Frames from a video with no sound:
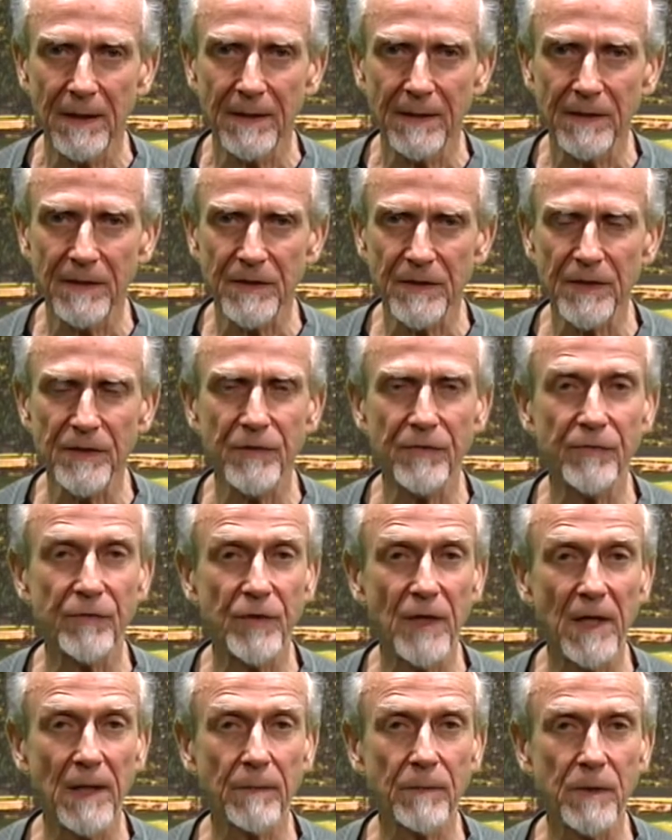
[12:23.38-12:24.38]
Sister
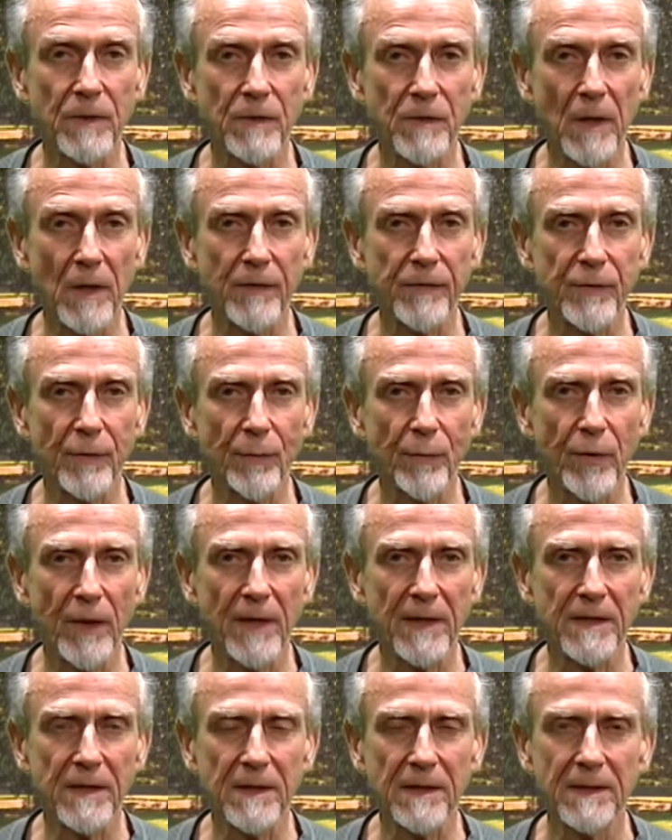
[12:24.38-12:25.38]
James is also
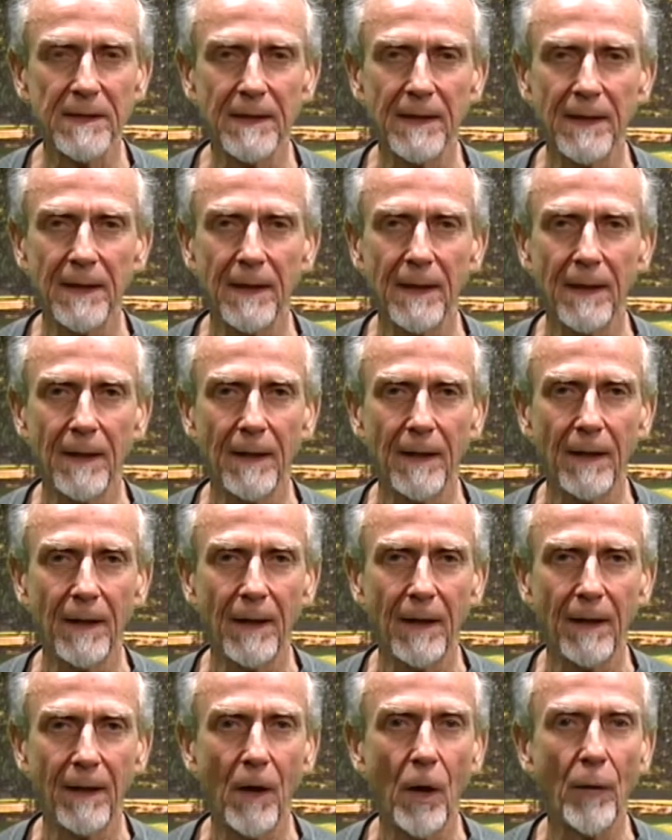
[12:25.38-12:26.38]
present
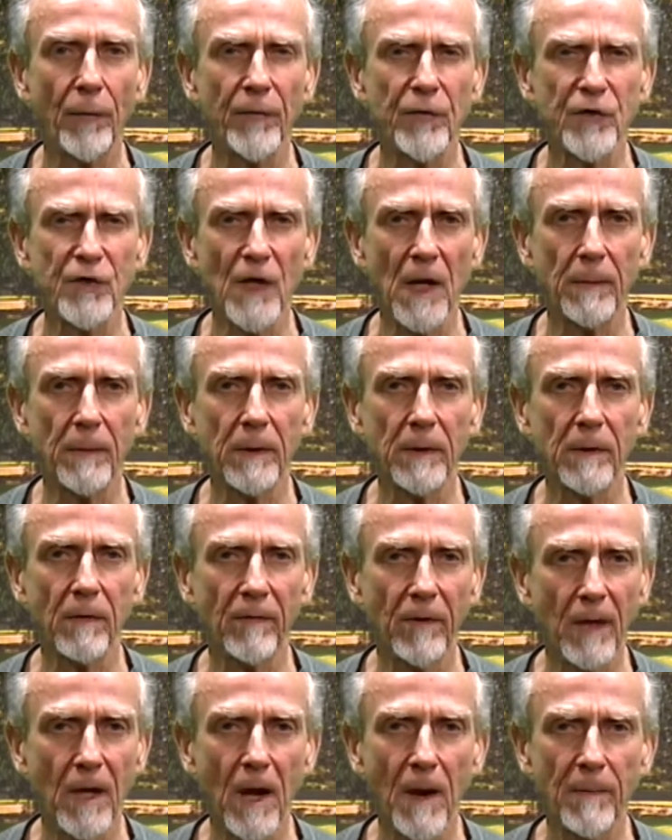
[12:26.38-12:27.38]
on the subject of
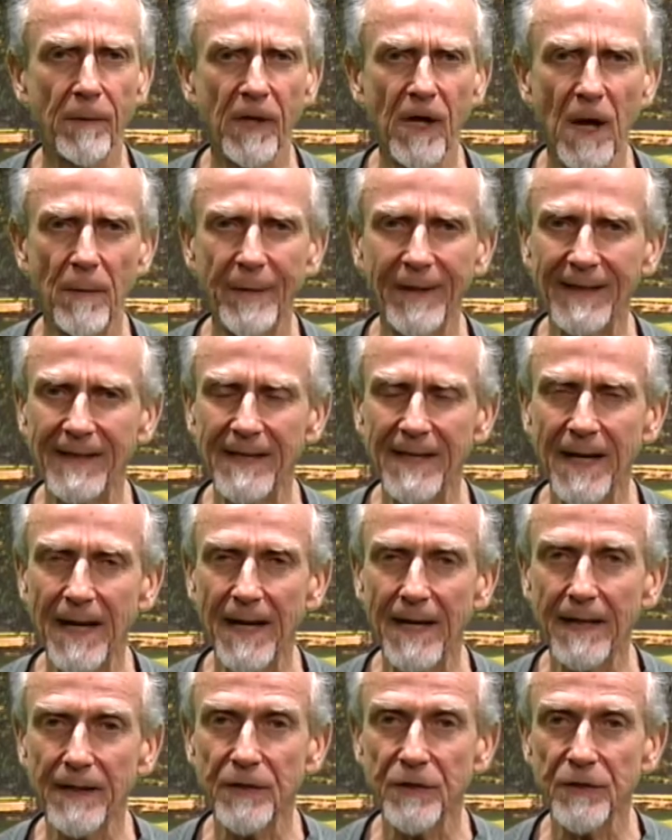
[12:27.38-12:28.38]
an upcoming
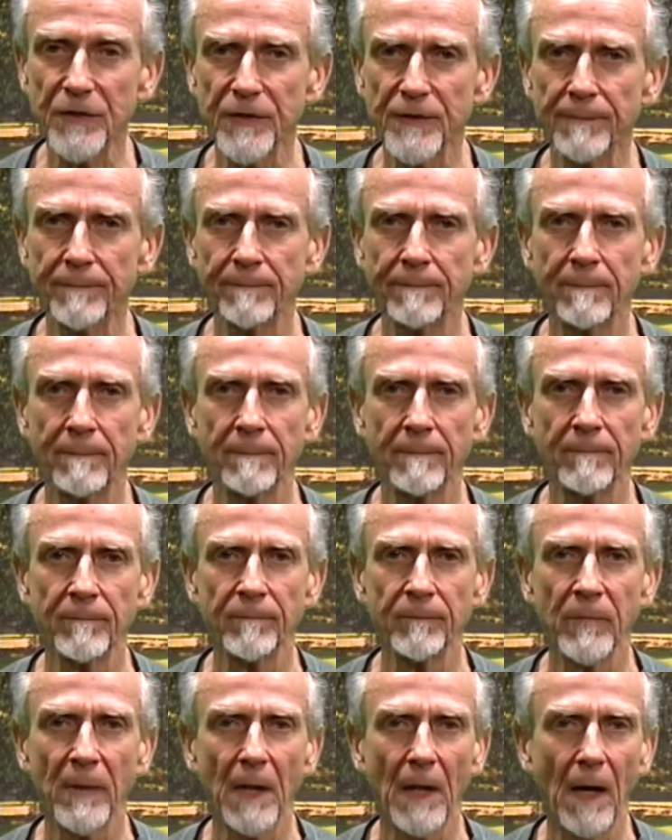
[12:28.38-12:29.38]
dance.
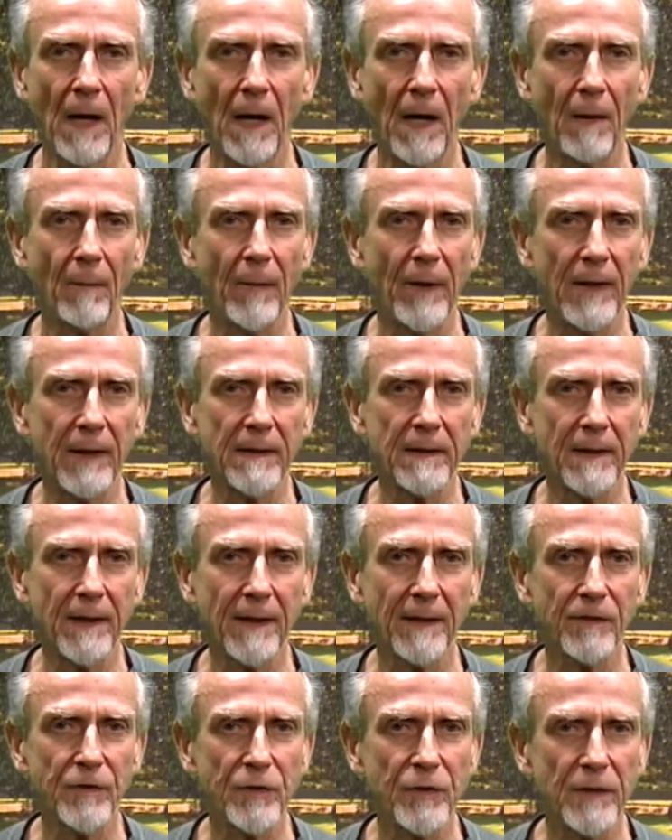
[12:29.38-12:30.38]
But
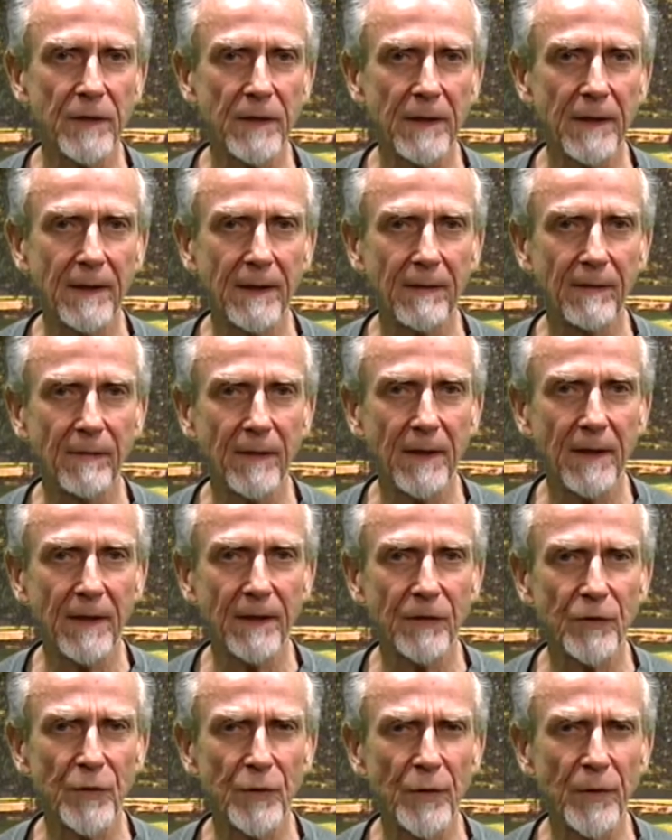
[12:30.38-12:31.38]
she
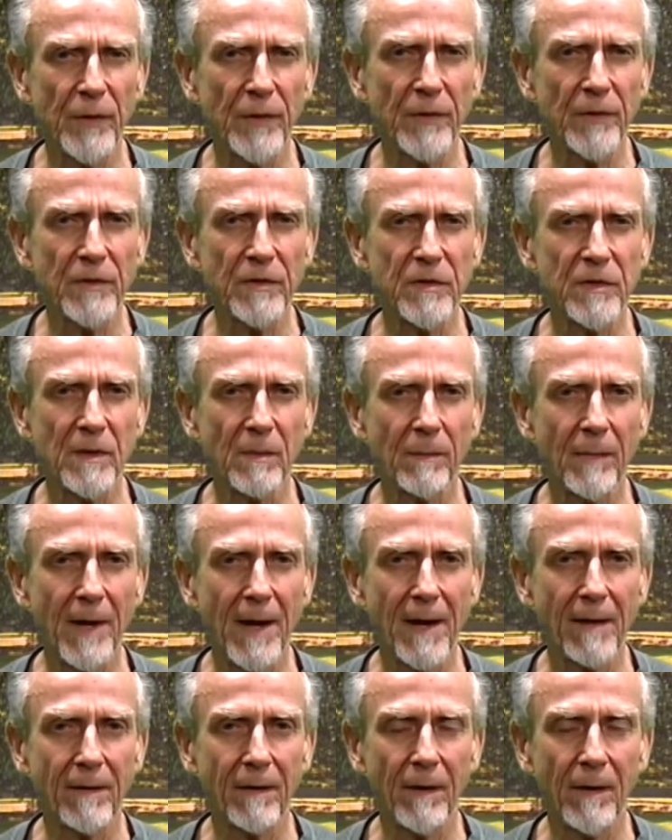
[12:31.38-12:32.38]
then turns the
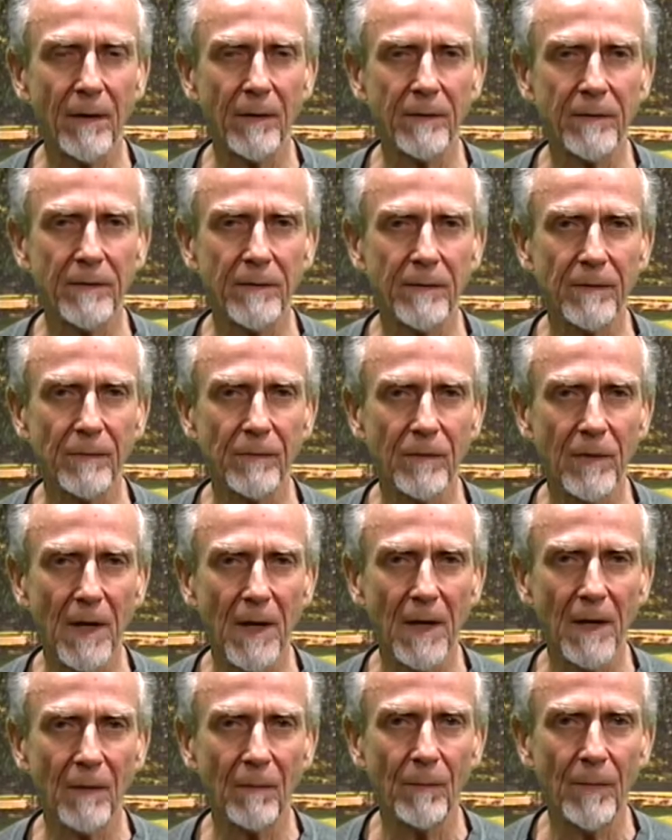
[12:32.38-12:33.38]
matter onto
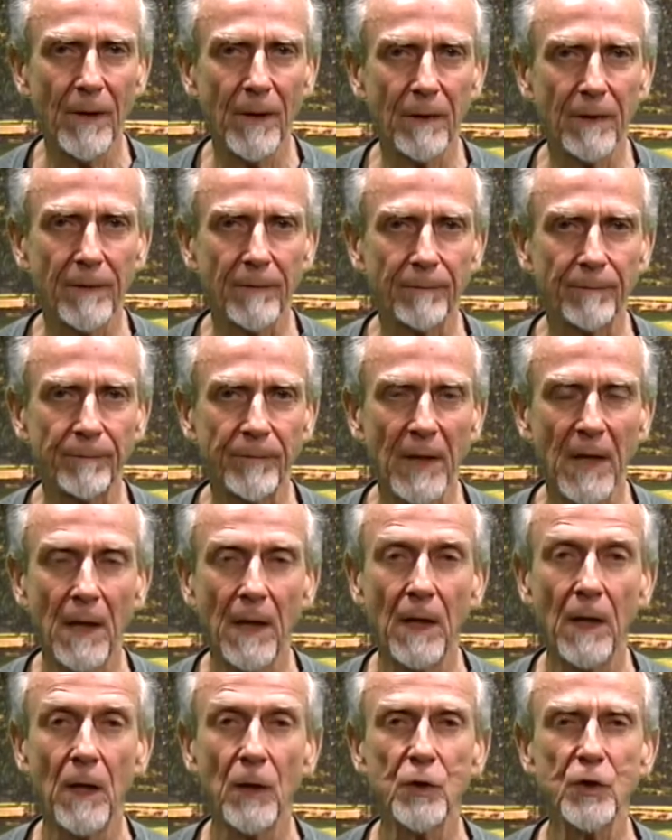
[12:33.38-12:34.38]
Donald Miller.
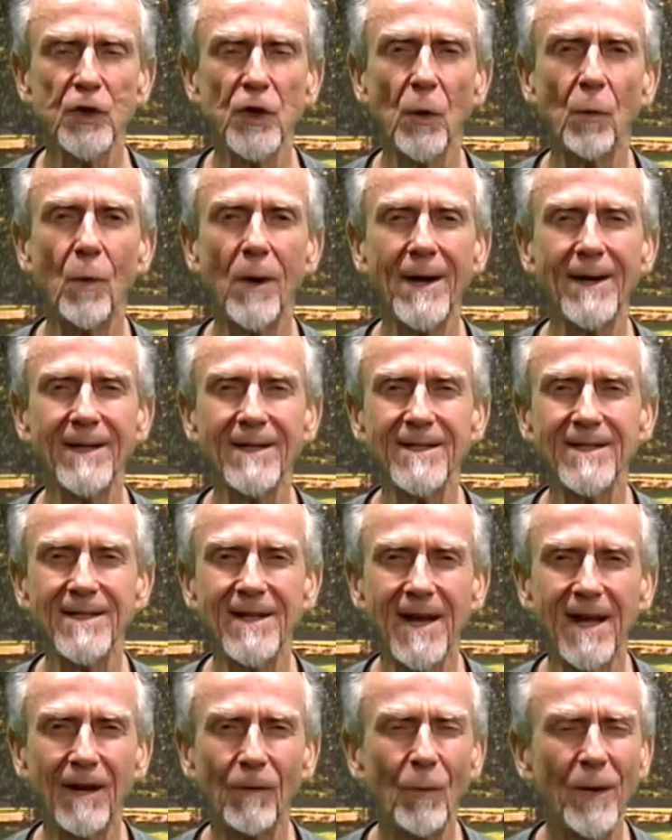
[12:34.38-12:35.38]
So what is
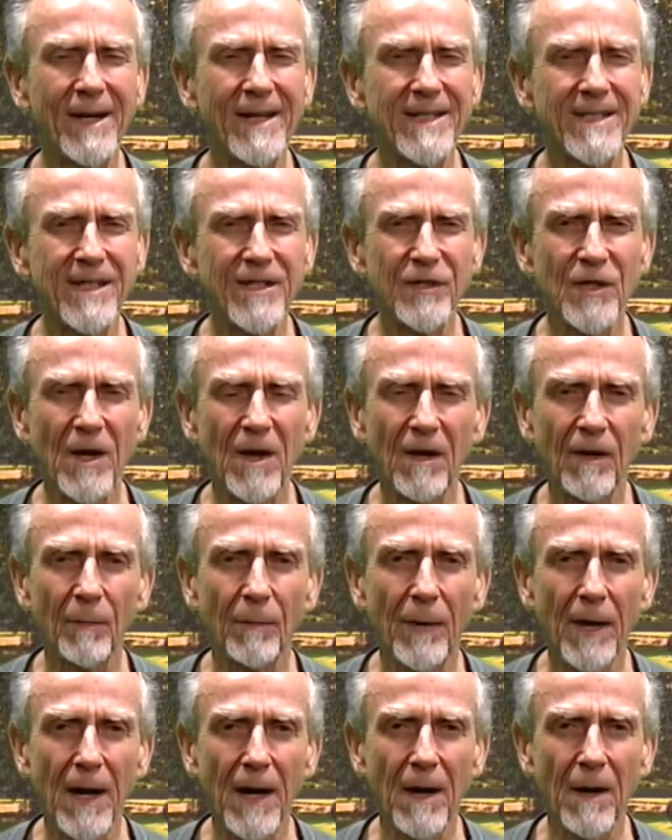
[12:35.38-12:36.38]
this all
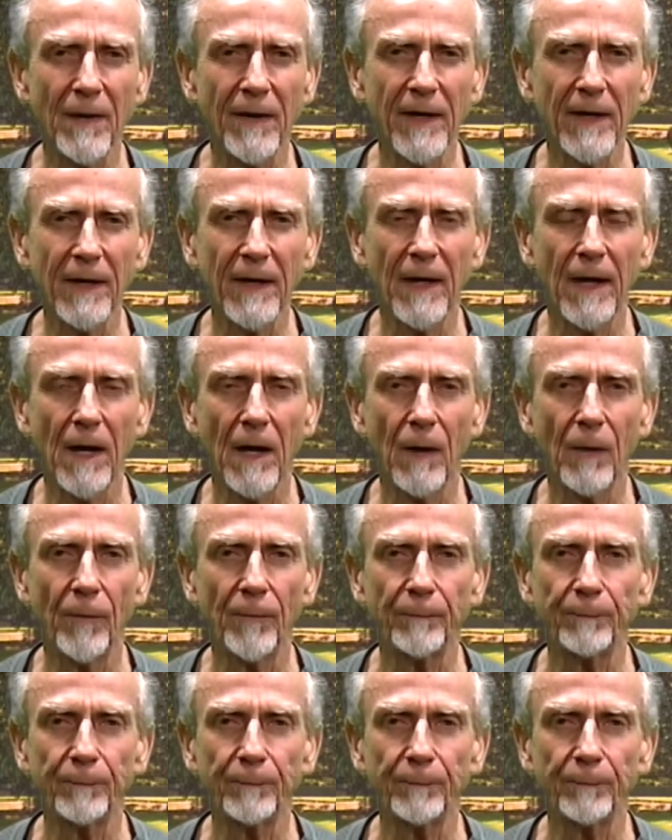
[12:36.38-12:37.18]
about, anyhow?